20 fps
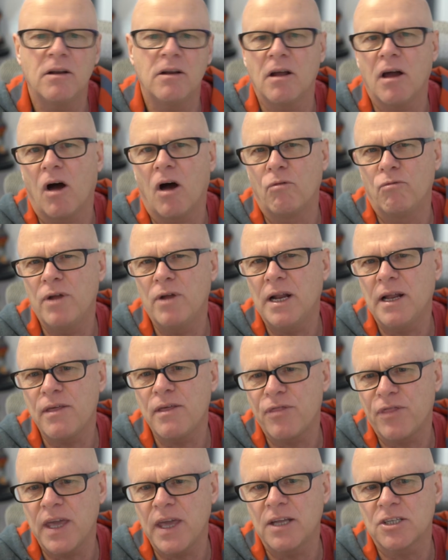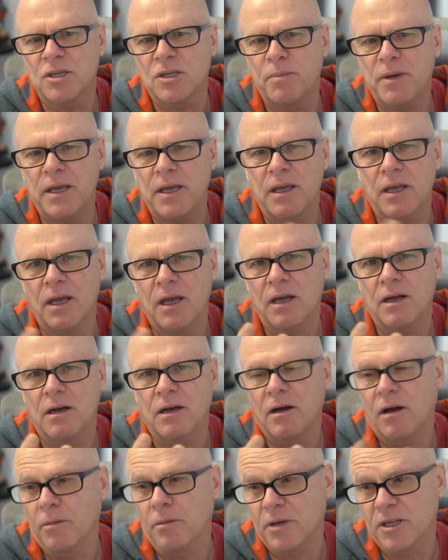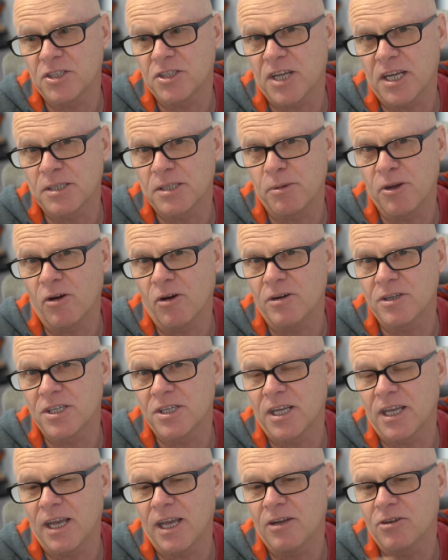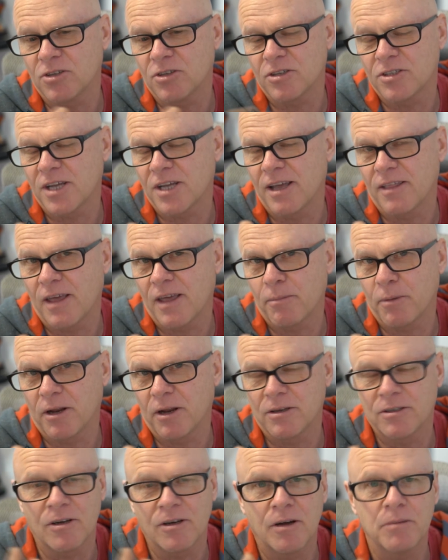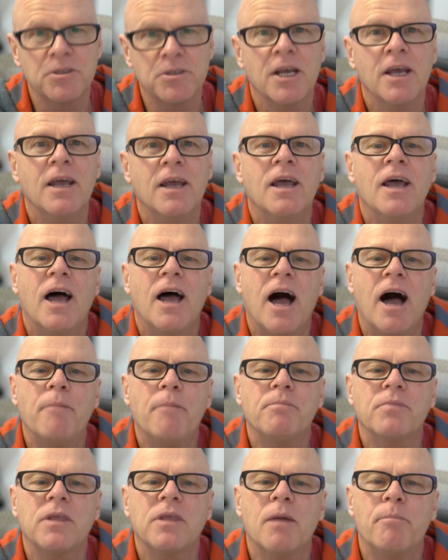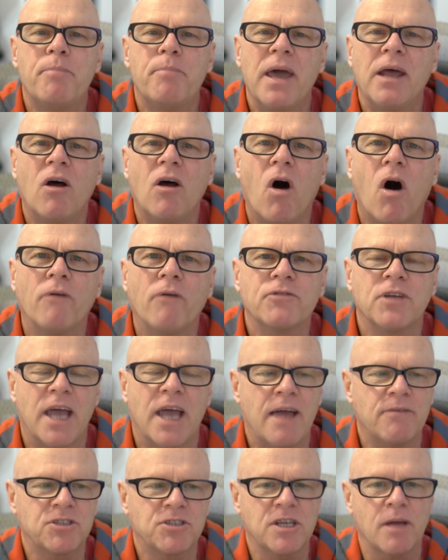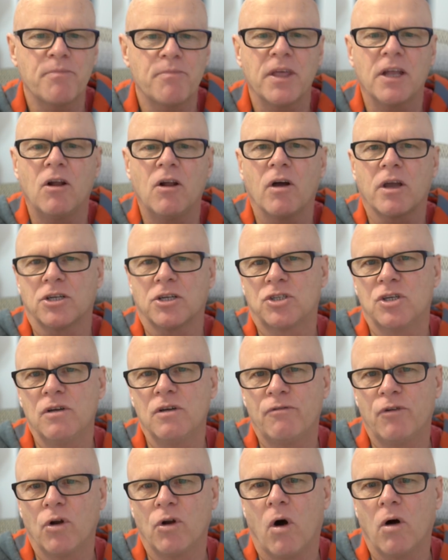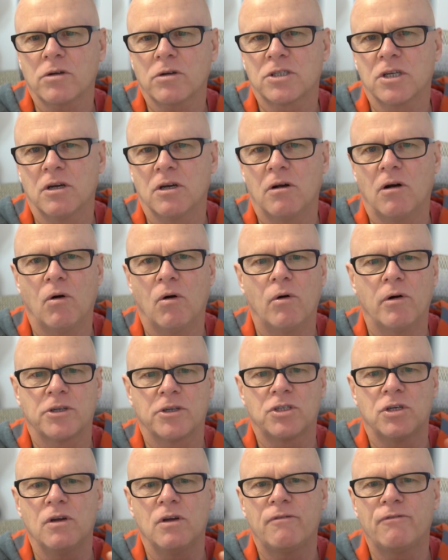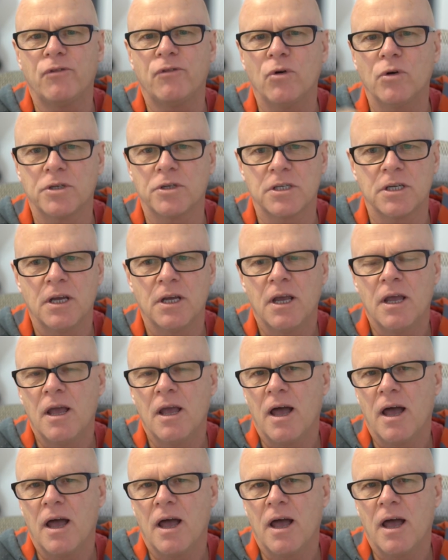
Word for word: And I really think to be, I'm going to say to be honest again because I say it that many times, um, you're better off to have something like a two foot octa or a two foot.